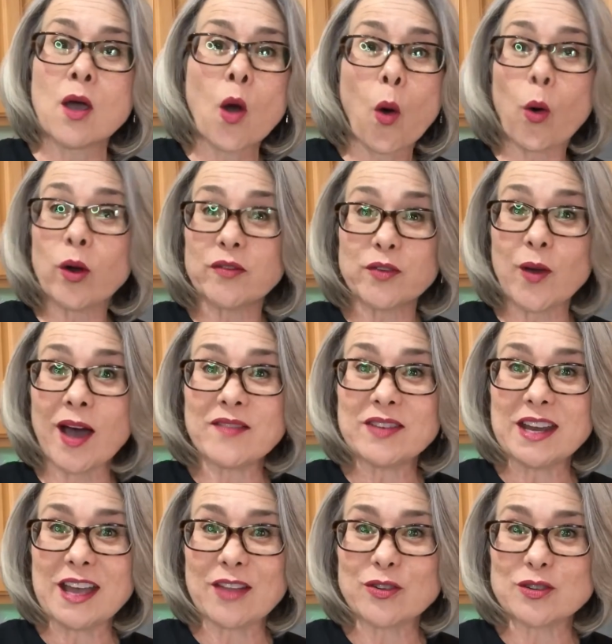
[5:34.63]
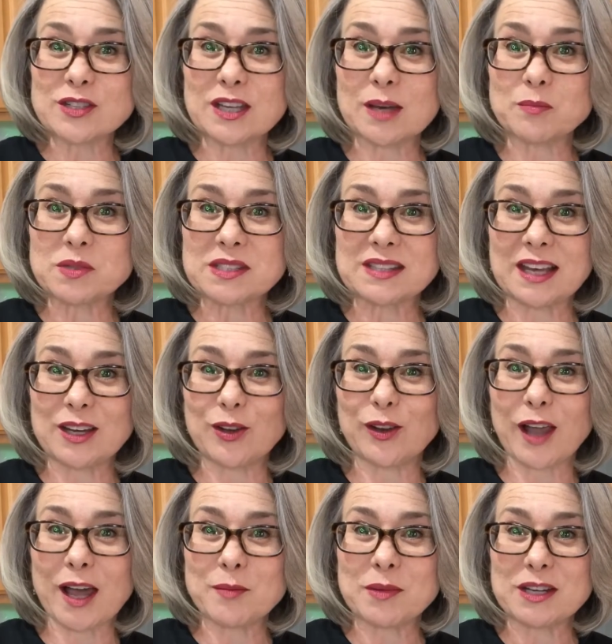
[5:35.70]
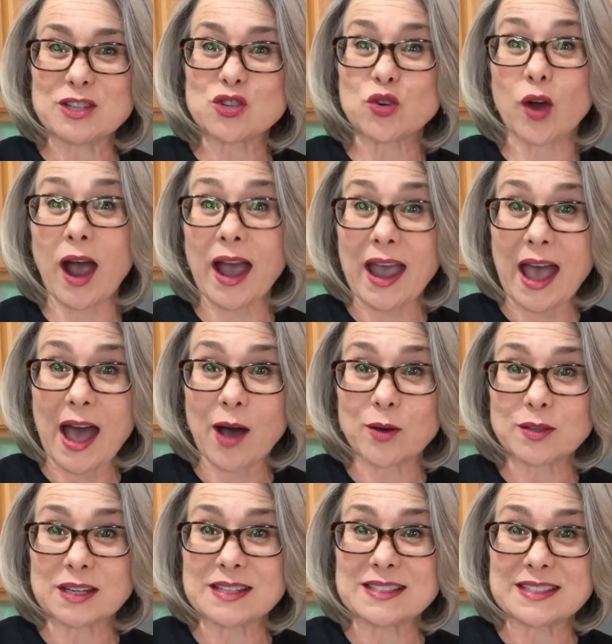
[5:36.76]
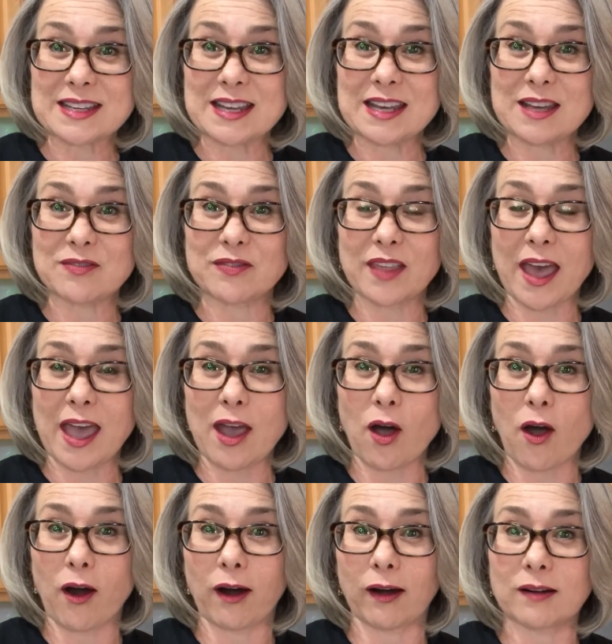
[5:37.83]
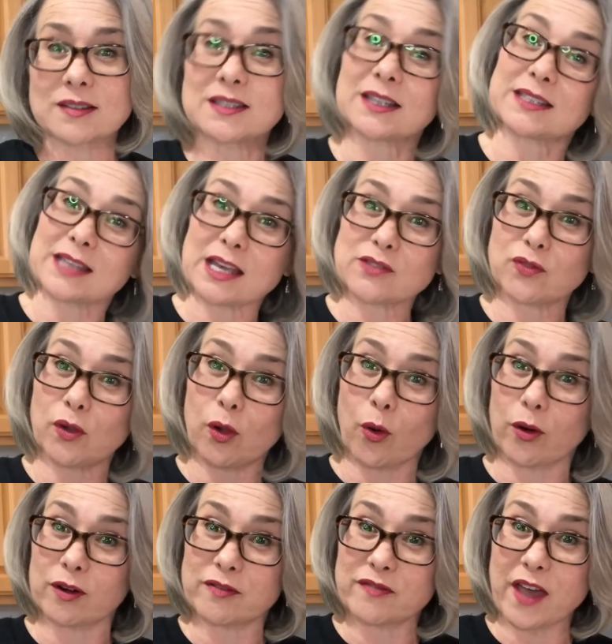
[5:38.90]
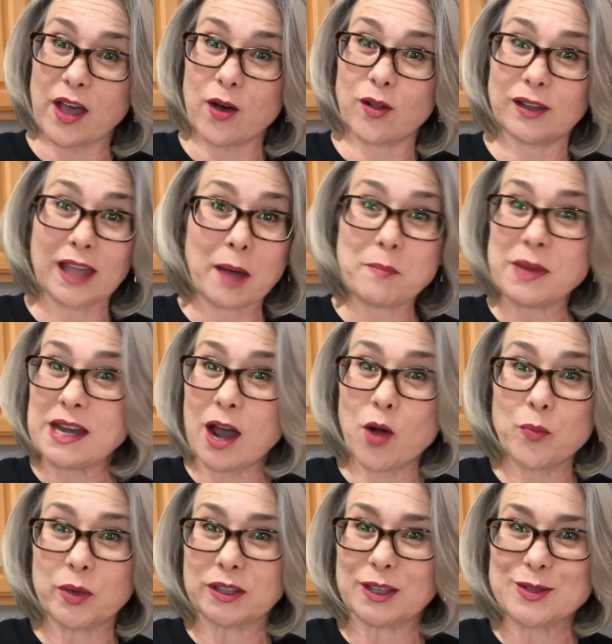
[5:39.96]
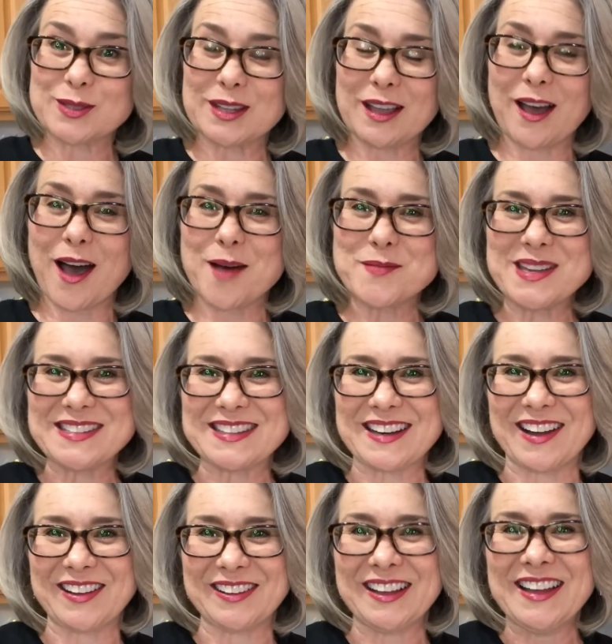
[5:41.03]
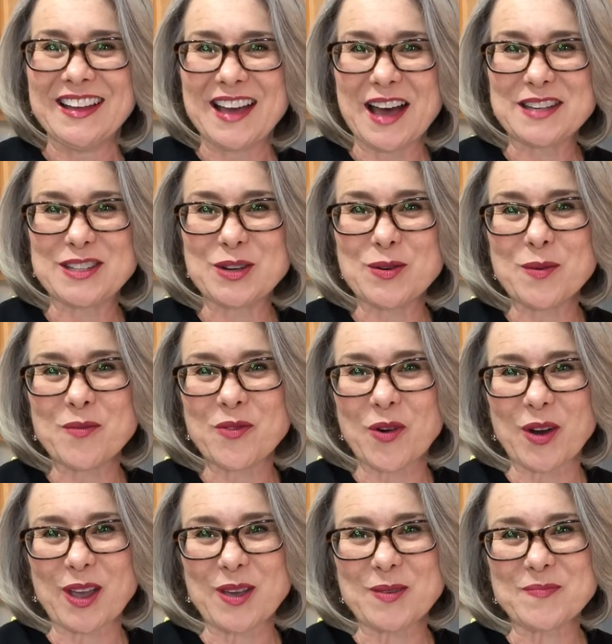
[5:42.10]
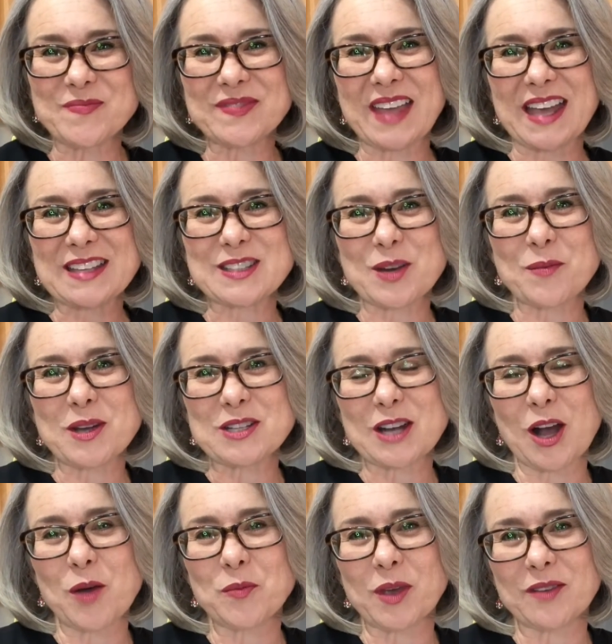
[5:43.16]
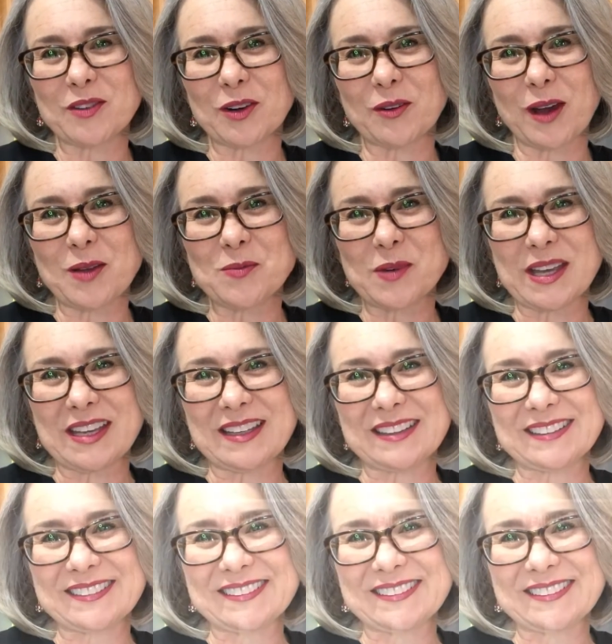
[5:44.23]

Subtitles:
Or if you have any other tips that you'd like me to try out and see if they are successful or a fail, let me know. Put those in the comments and I'll do them for you. Thanks so much, and I hope you have a great week.